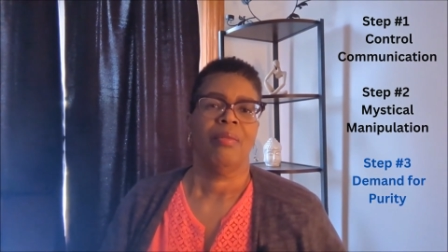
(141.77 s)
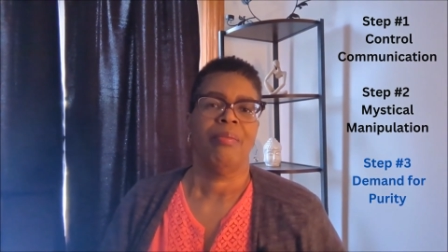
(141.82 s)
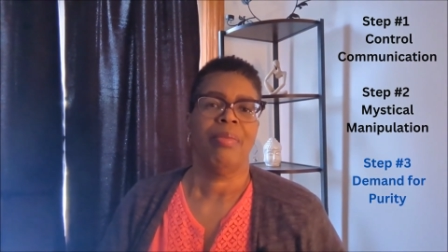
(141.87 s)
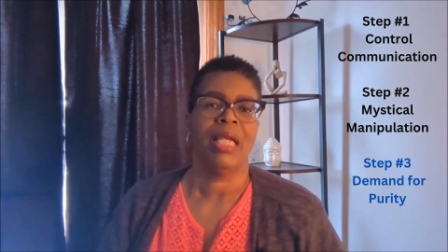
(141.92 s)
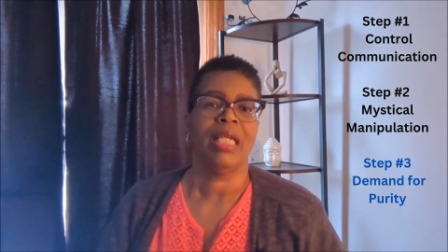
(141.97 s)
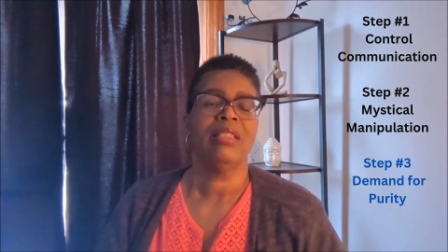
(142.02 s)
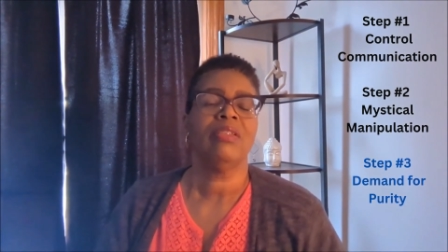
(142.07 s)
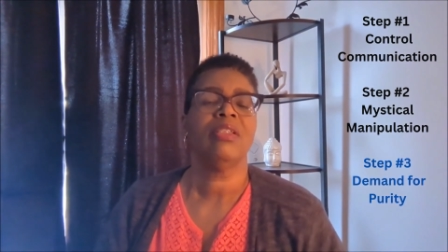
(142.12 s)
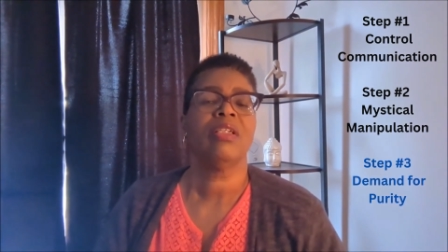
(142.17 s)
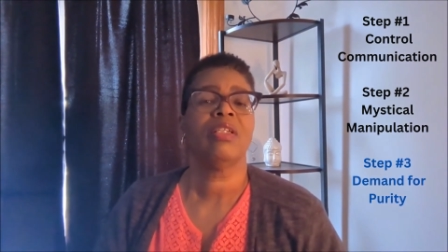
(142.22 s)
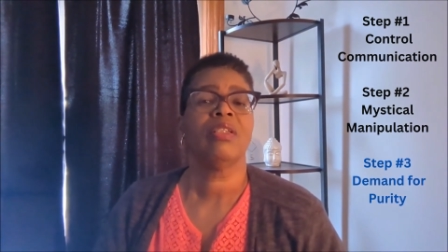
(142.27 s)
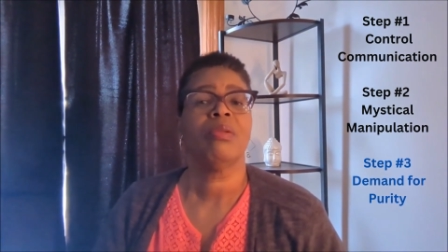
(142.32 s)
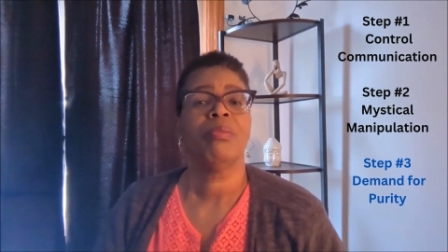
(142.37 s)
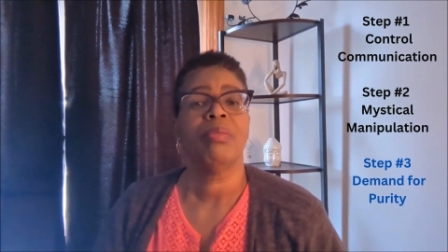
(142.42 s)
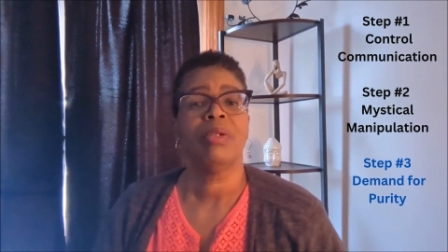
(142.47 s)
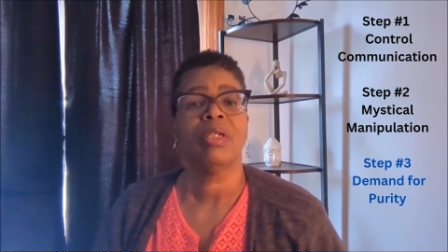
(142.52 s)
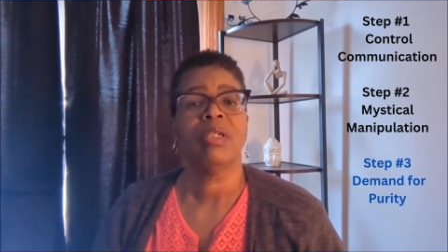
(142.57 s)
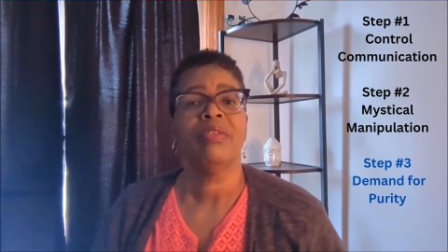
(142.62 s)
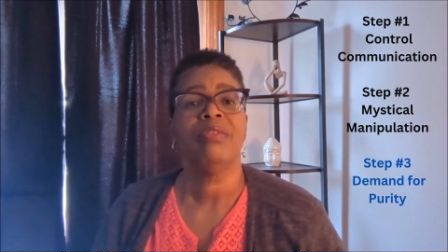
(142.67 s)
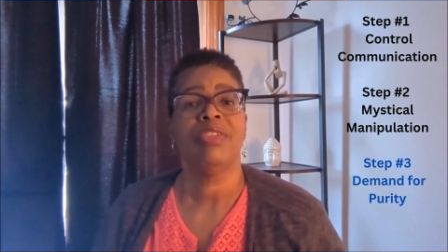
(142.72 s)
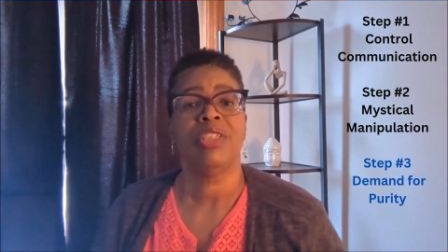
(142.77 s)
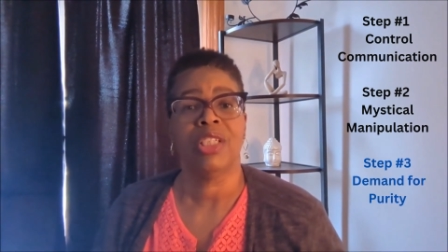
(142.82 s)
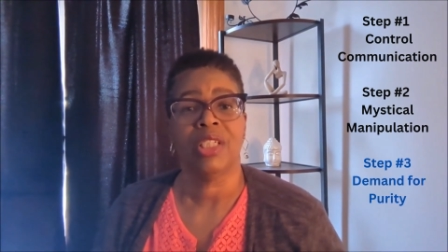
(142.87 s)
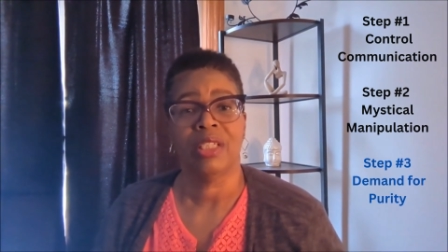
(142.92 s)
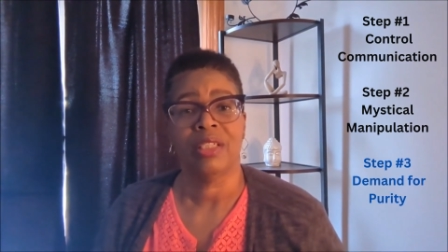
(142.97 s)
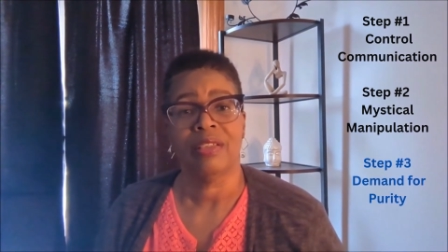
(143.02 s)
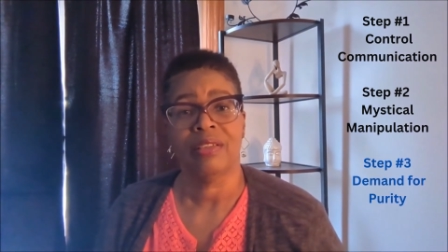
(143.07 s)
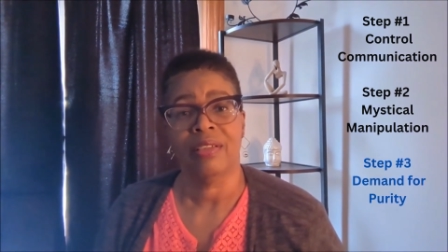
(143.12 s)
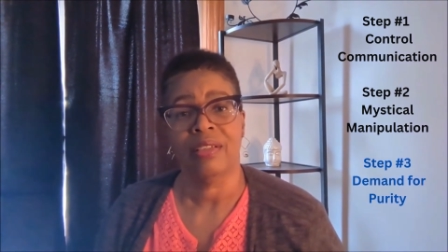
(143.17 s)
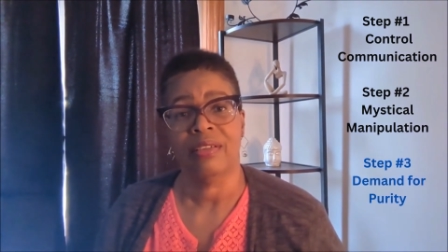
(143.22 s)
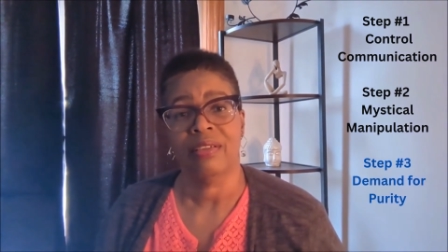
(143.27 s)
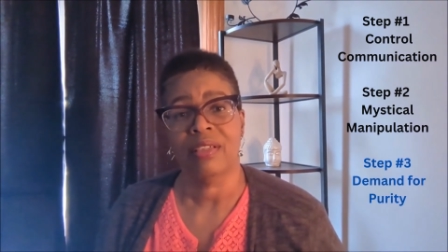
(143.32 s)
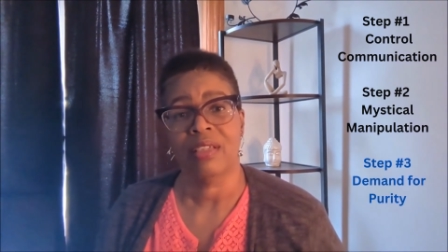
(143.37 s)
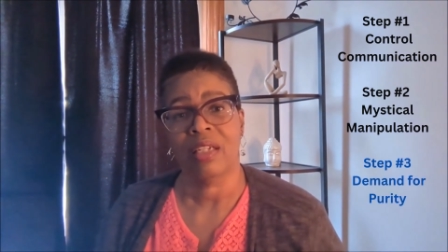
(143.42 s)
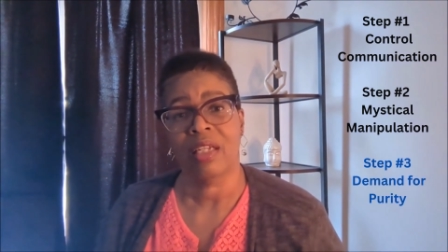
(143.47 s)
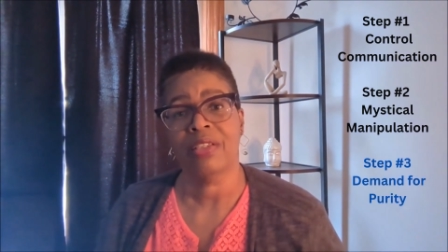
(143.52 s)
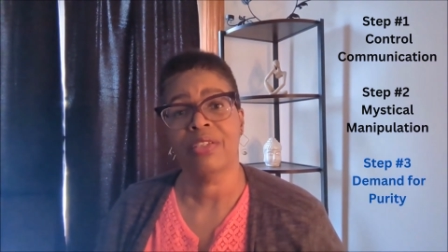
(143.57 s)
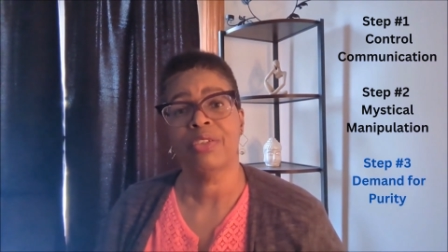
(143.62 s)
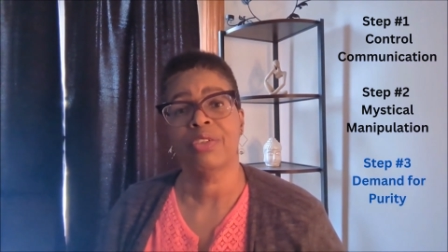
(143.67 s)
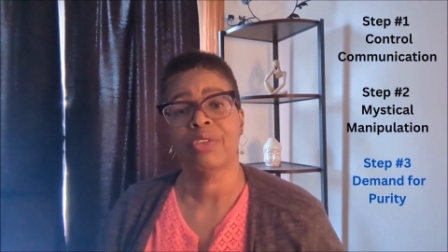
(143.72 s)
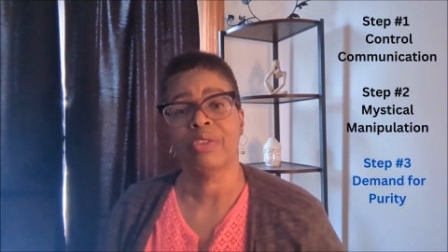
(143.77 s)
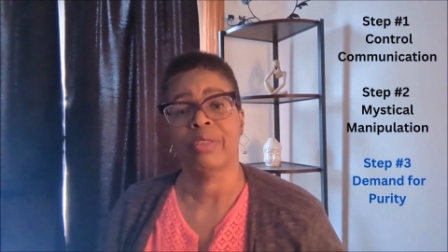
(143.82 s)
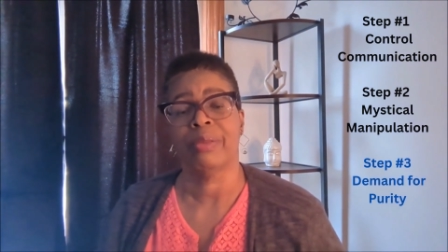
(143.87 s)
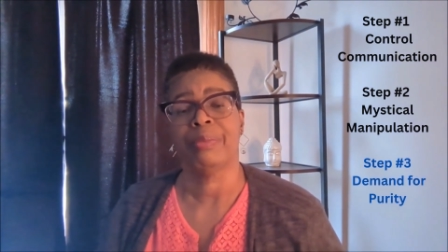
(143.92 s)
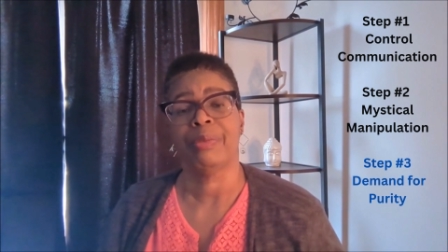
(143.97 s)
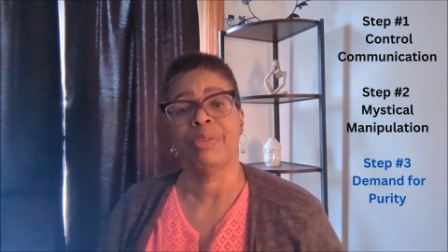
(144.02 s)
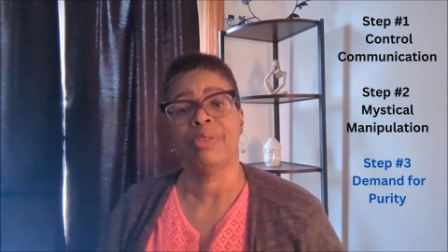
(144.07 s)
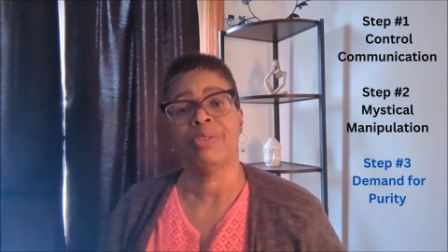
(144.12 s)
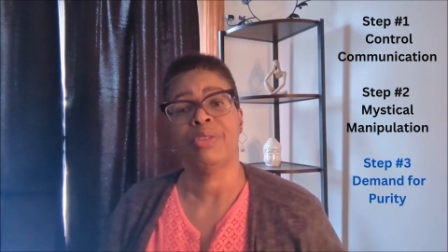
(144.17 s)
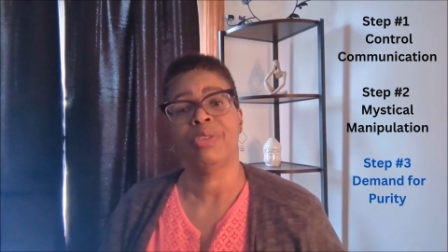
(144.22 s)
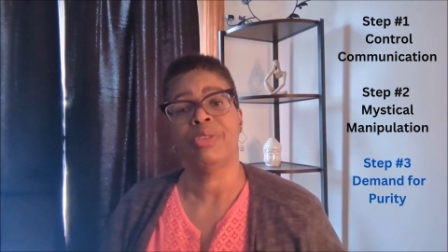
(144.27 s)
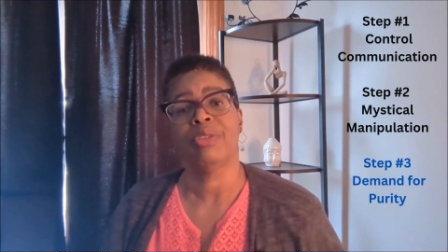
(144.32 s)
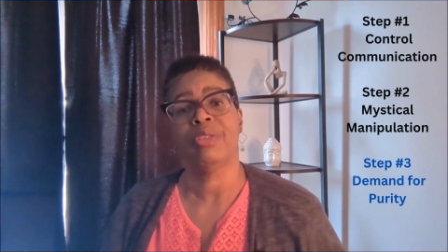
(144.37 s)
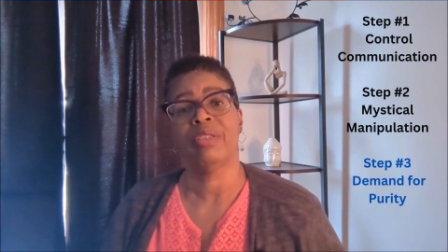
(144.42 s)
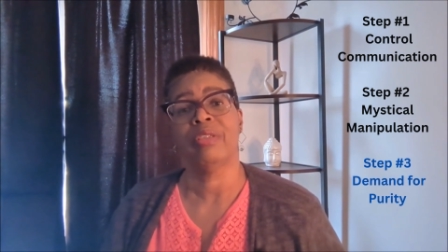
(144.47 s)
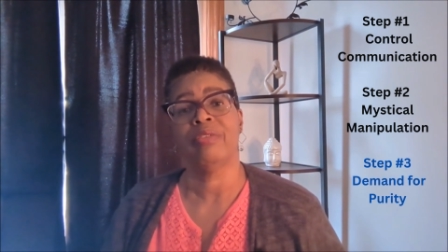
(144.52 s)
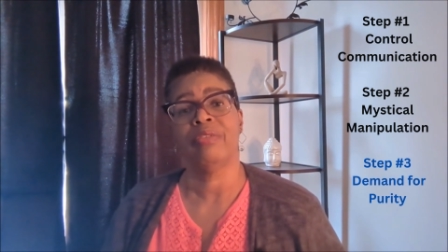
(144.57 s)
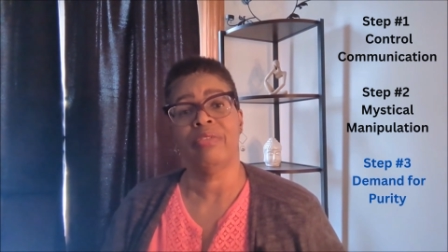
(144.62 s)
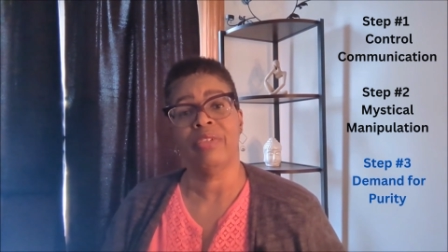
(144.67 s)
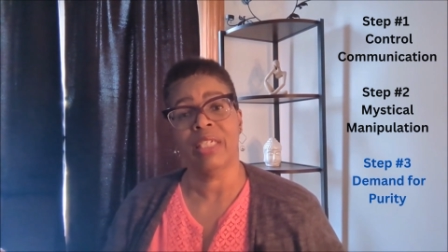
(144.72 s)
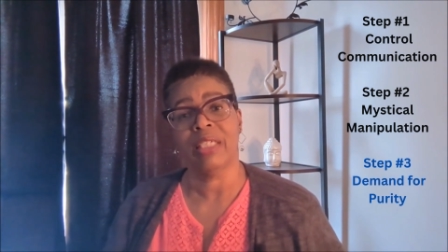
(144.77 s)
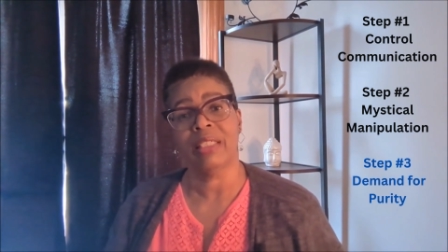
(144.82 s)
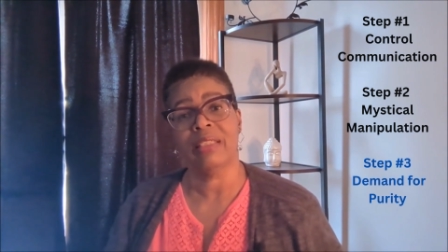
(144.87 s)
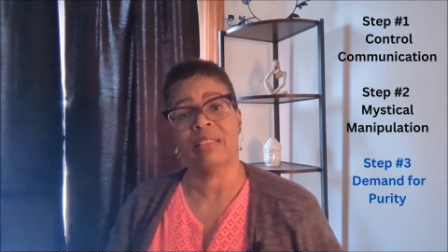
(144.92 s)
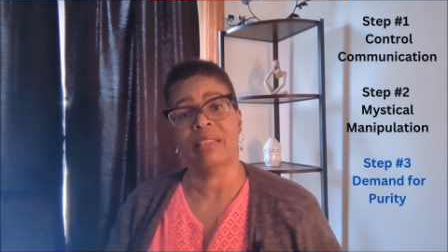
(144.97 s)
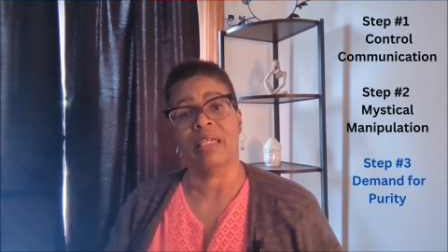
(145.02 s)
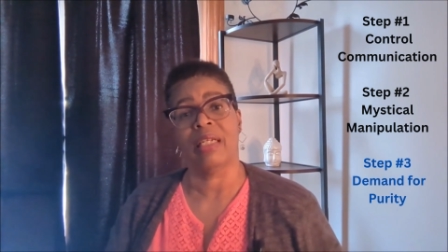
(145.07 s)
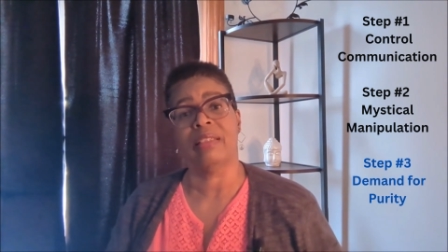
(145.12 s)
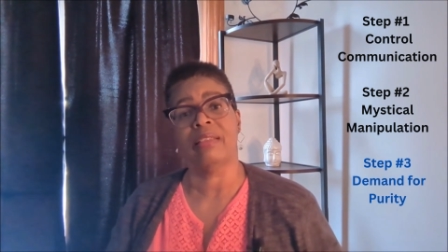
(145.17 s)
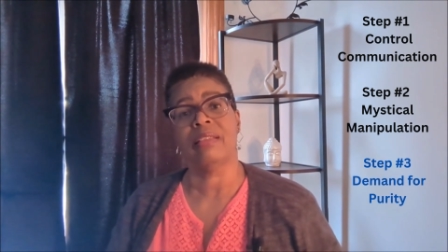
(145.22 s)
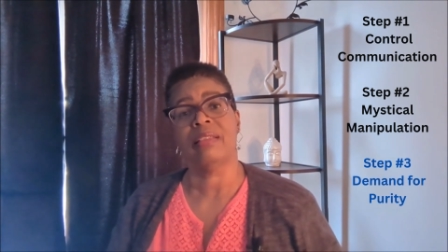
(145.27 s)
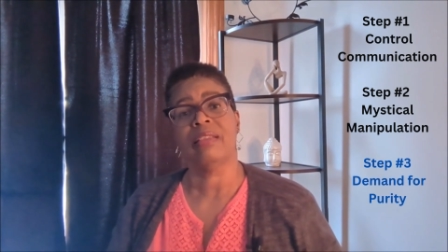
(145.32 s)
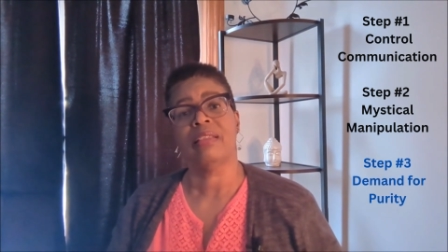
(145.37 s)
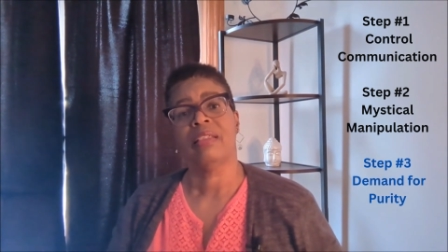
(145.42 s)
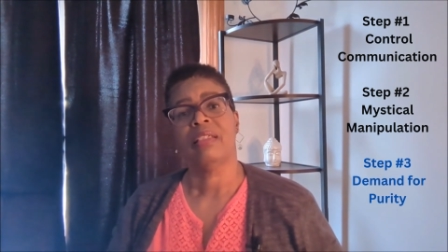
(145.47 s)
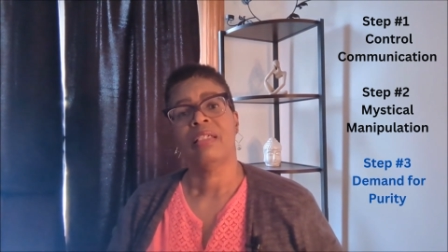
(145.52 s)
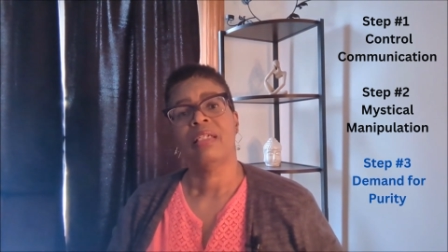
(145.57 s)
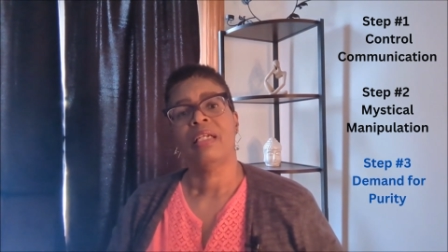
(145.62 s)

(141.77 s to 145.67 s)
based on the book of Genesis and other scriptures to convince us